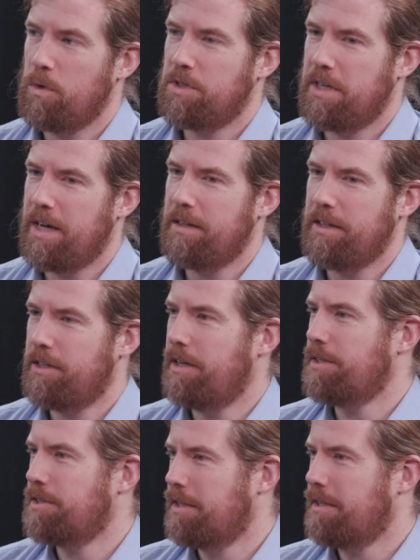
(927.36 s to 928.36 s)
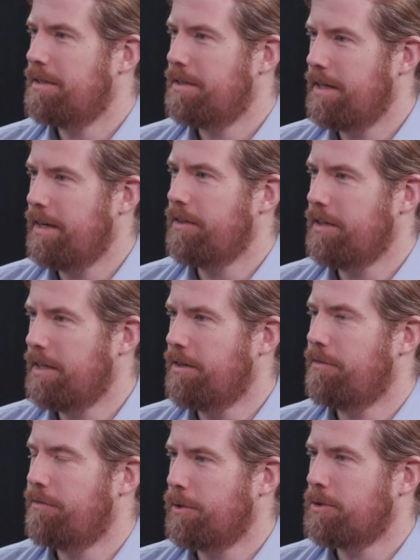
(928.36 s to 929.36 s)
which kind of led to us getting a lead show, in
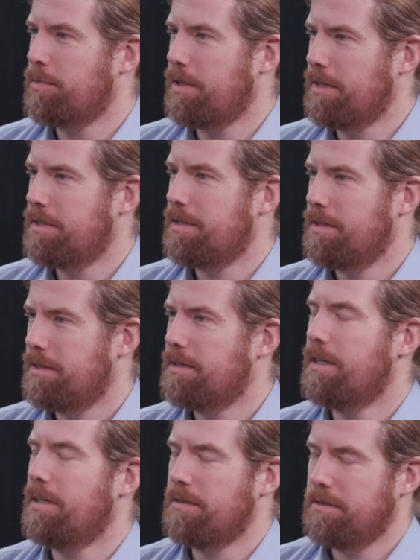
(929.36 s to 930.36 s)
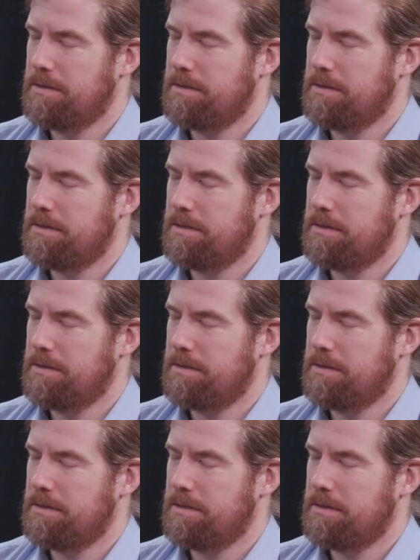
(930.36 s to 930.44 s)
the first place. Yeah. yeah. If you're